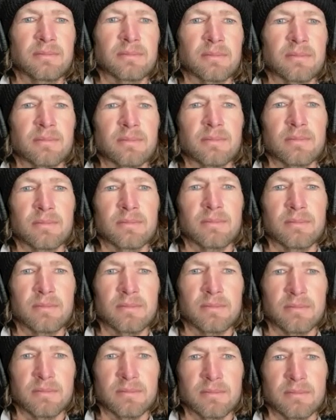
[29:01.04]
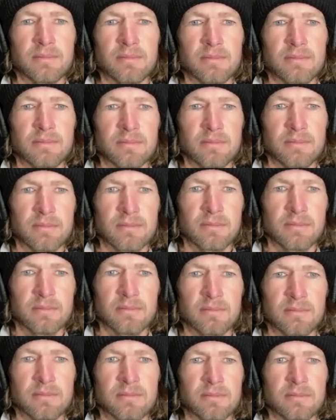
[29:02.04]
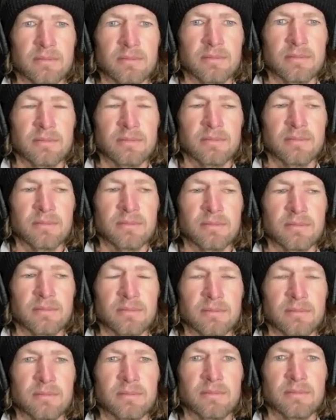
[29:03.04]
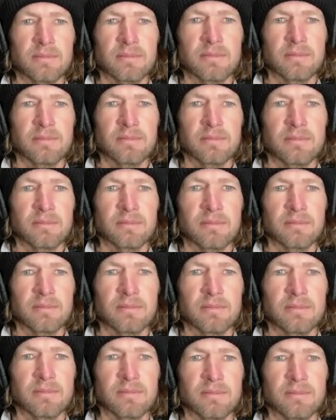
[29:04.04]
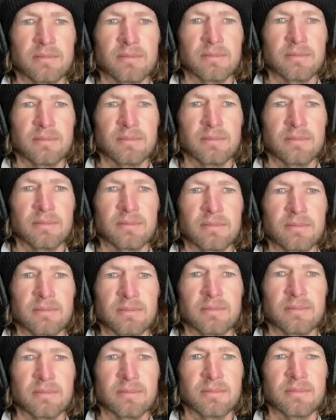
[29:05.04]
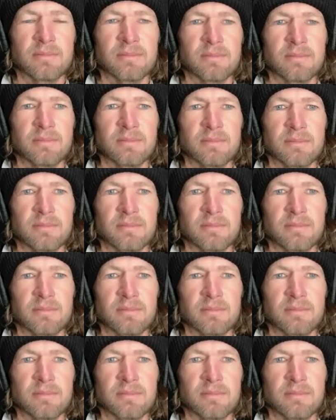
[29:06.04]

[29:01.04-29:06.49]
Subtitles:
No words are spoken by the person on screen.